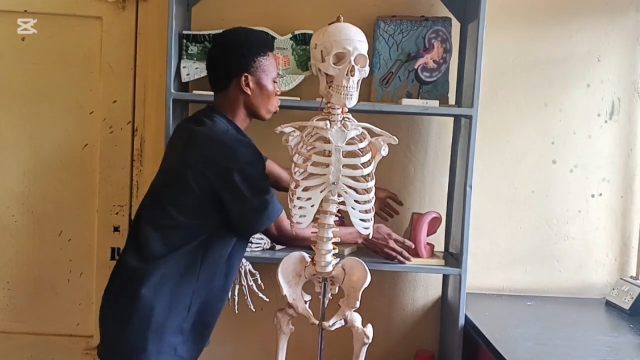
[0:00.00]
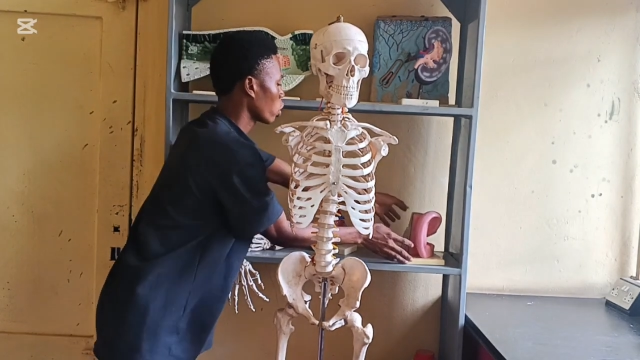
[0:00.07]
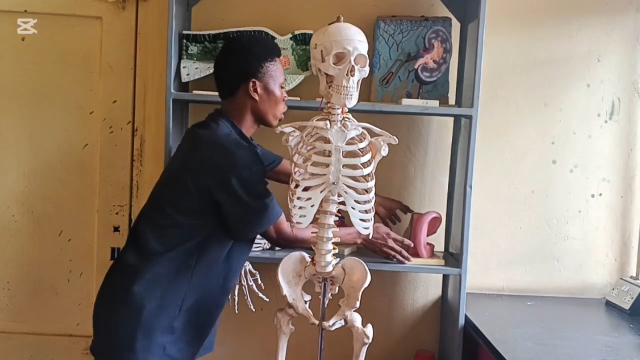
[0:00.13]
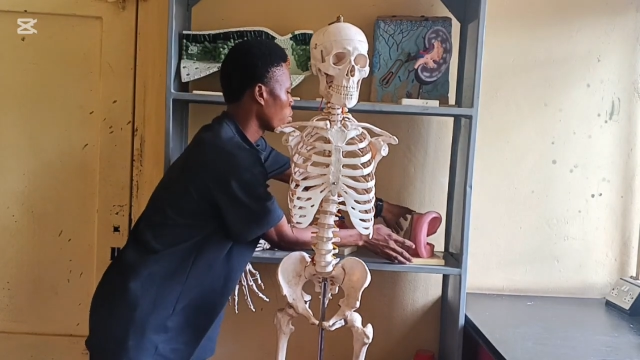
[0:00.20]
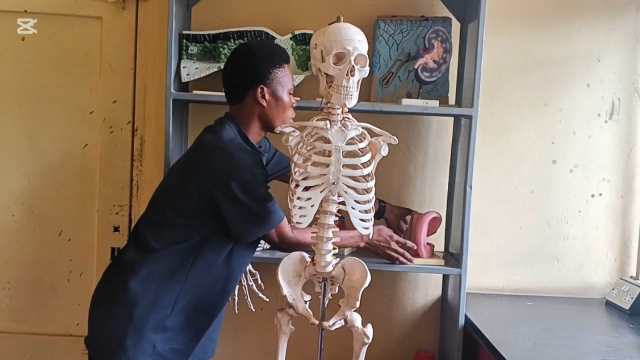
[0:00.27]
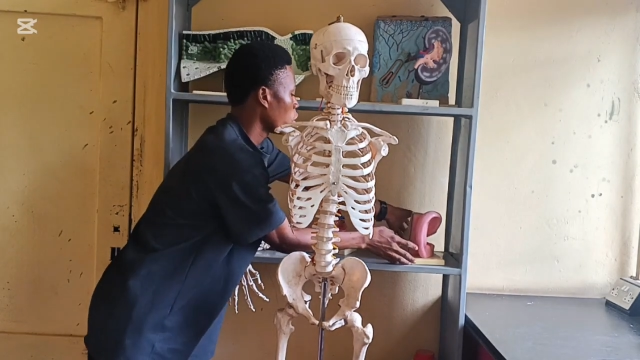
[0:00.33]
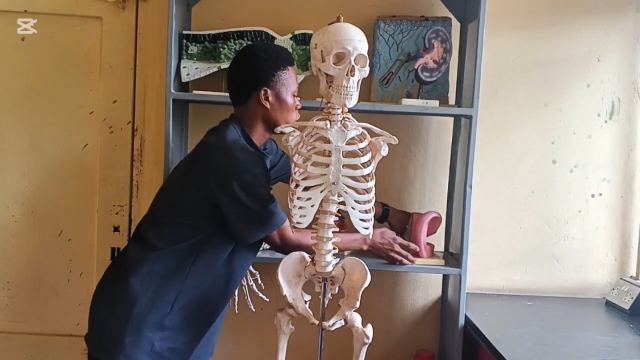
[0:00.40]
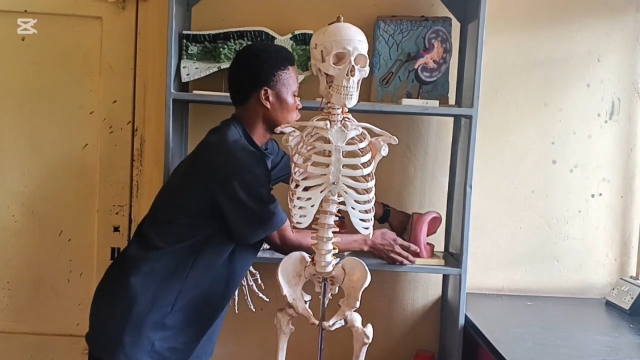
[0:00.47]
talk
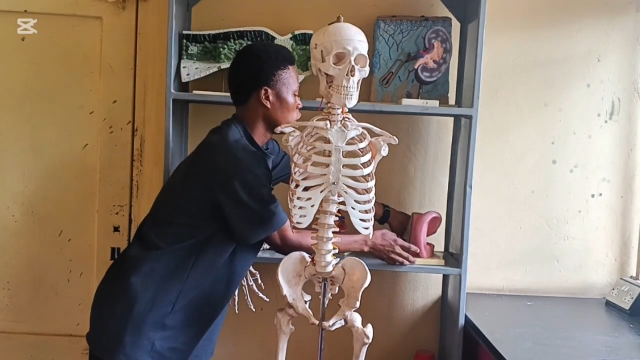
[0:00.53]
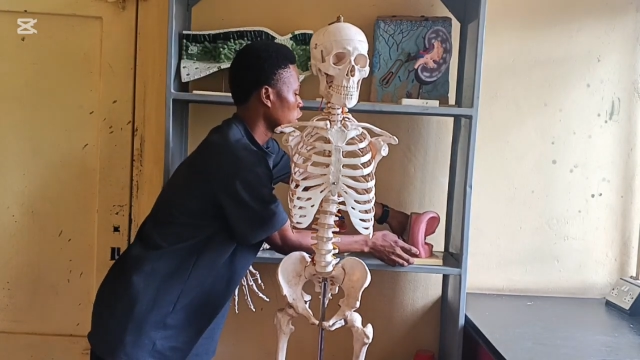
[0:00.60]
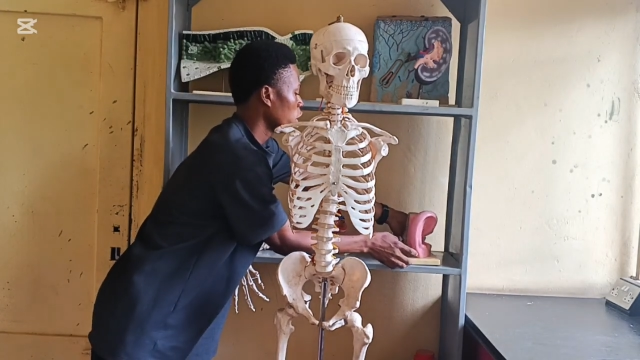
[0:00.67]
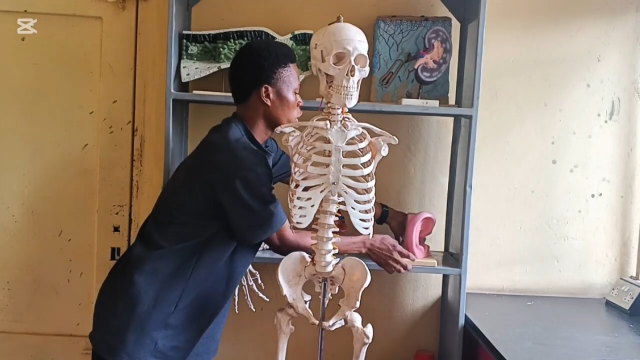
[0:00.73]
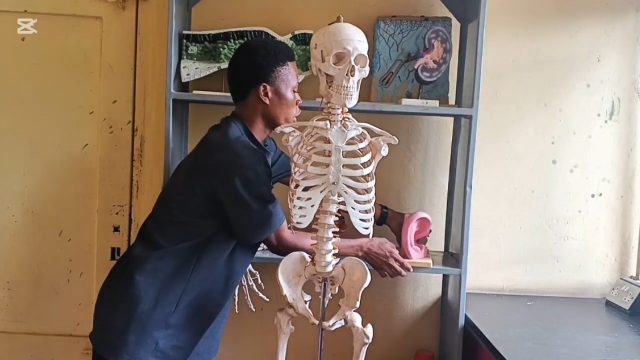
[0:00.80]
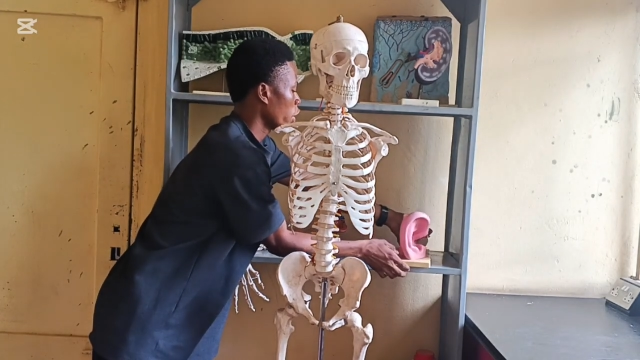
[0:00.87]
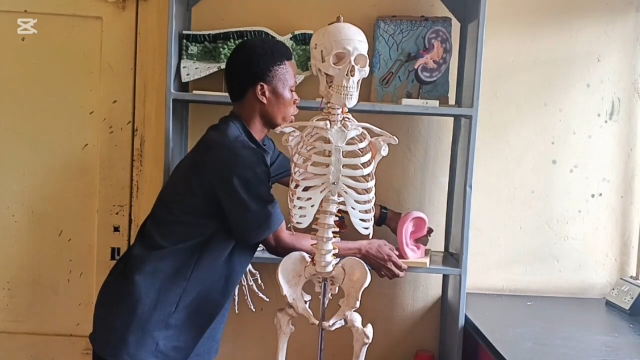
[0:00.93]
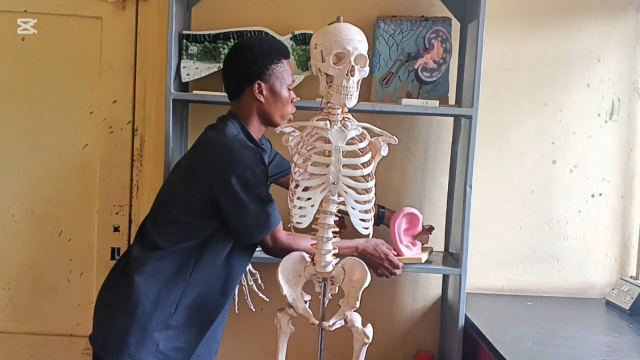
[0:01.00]
about the
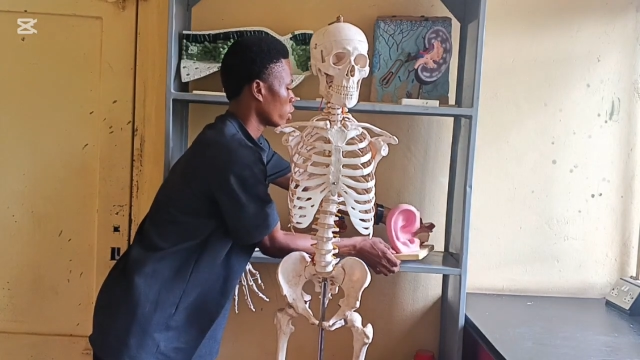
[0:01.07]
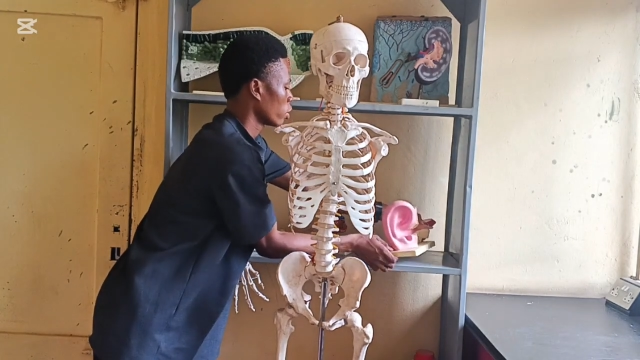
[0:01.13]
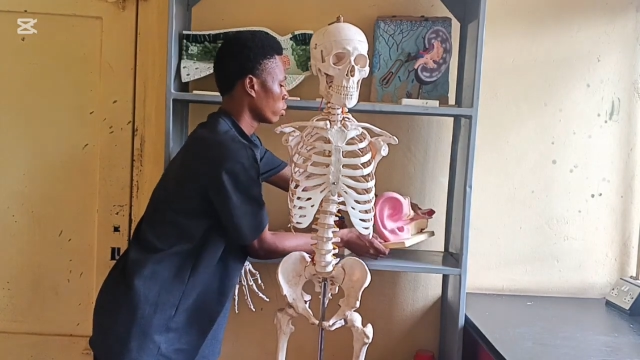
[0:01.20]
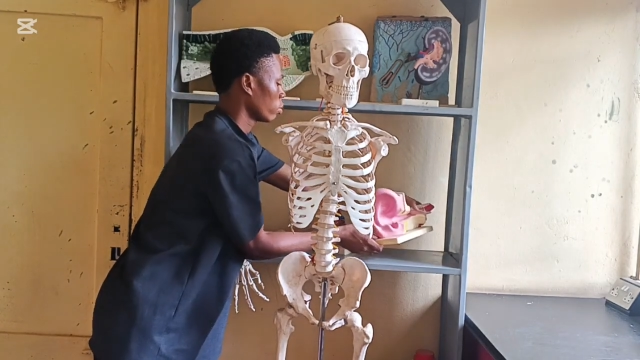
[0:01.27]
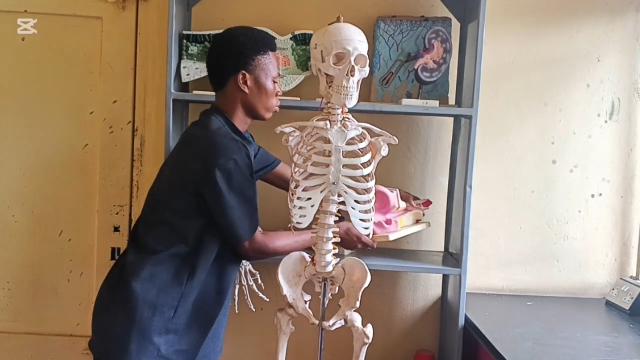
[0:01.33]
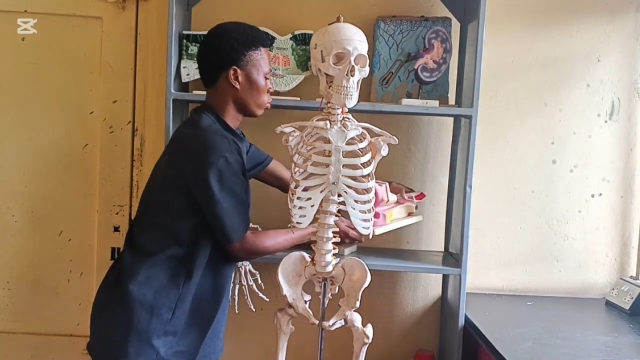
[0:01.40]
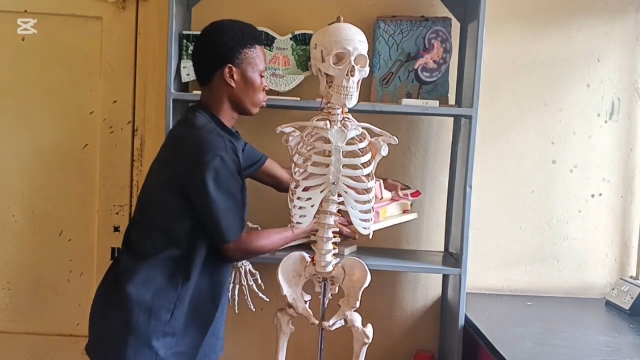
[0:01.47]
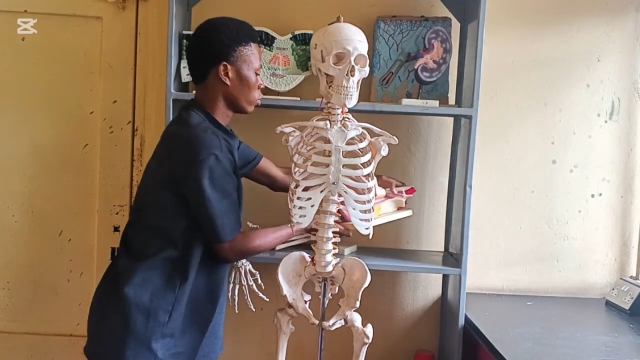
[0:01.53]
ear,
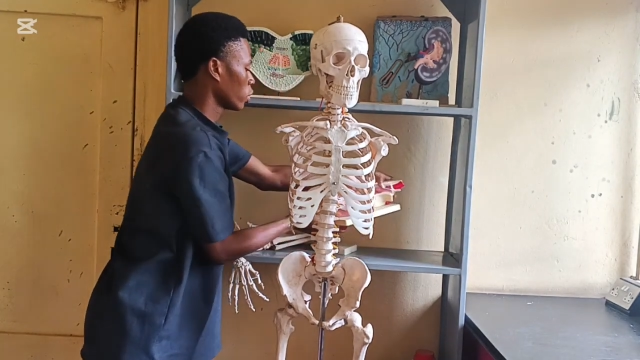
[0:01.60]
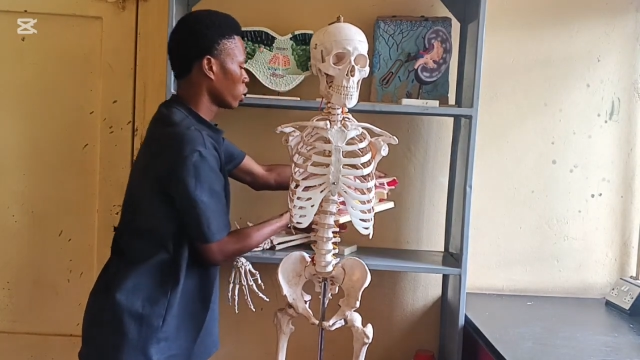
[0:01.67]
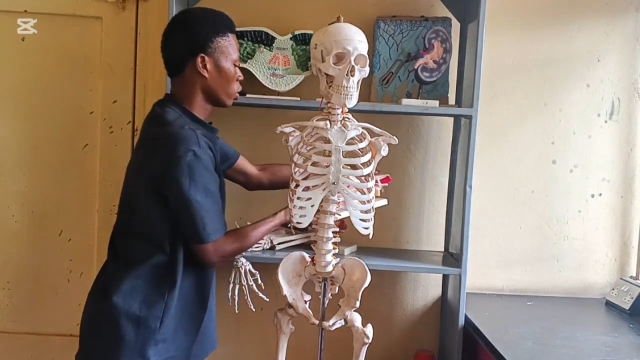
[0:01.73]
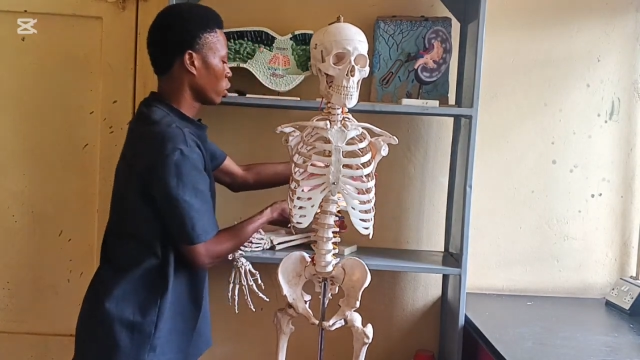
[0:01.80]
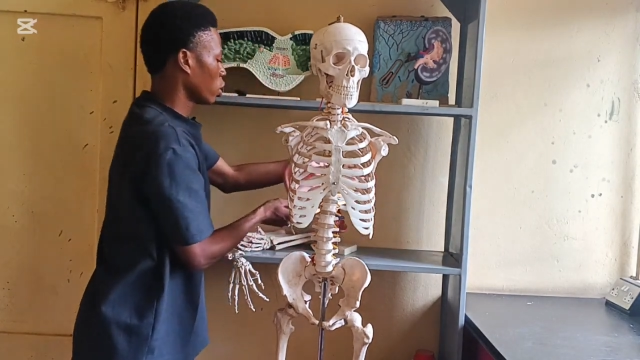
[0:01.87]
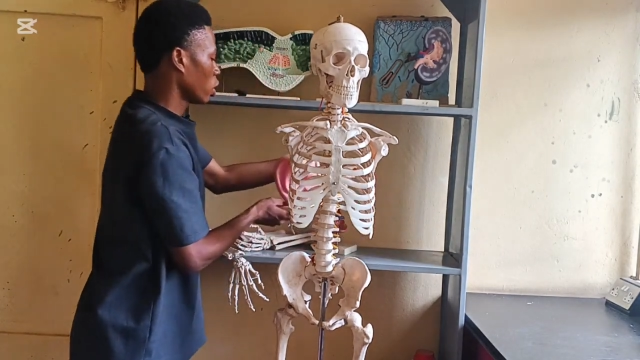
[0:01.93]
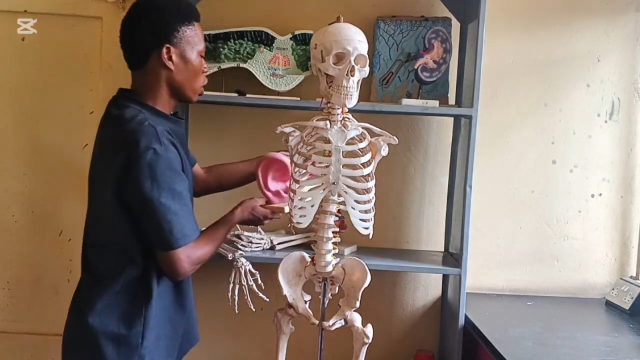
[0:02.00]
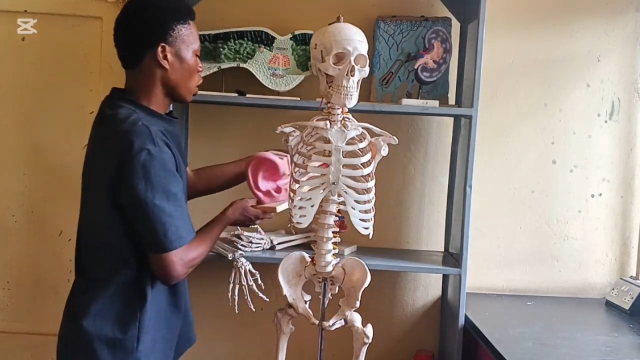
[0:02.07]

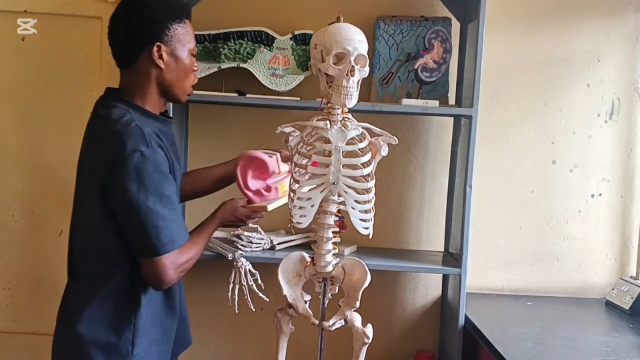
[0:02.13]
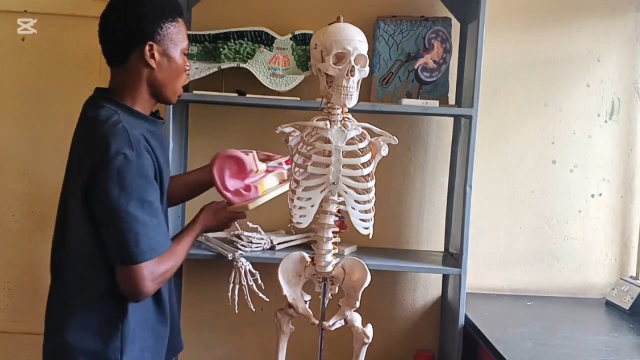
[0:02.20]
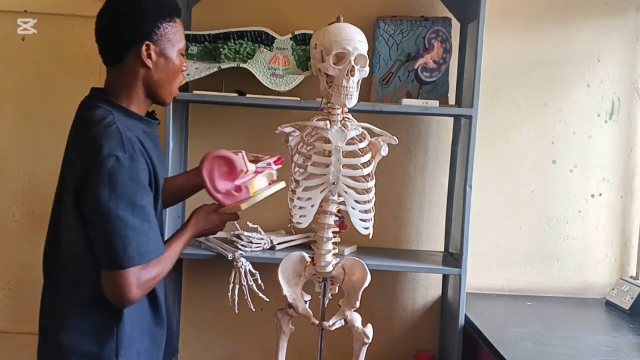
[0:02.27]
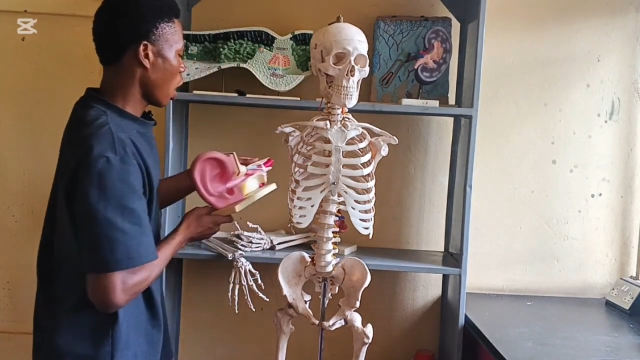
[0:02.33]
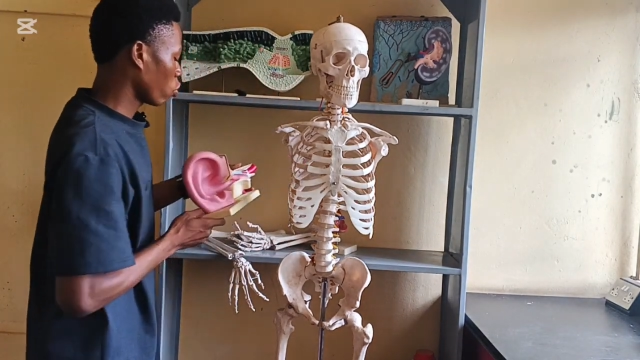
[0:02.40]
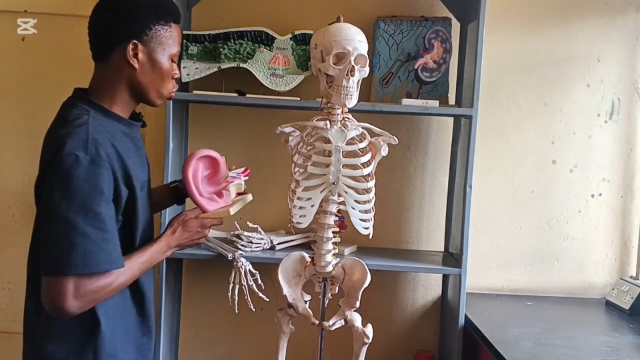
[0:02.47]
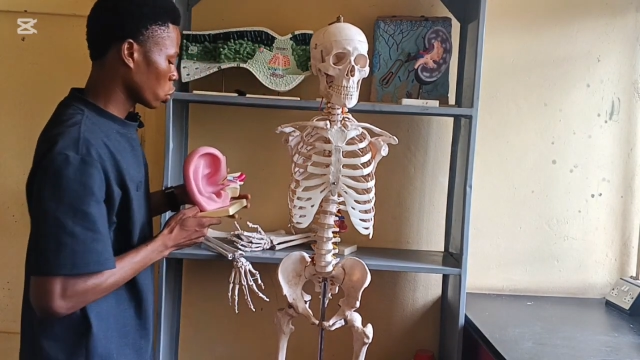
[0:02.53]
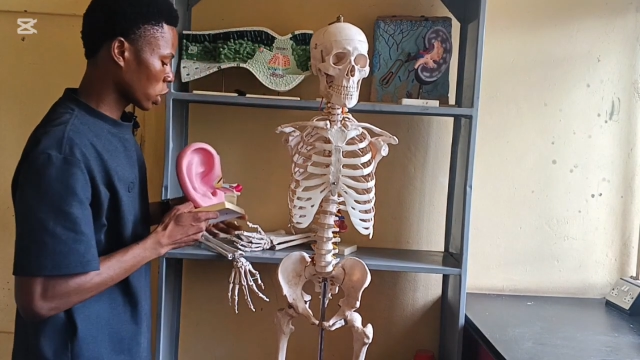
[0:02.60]
how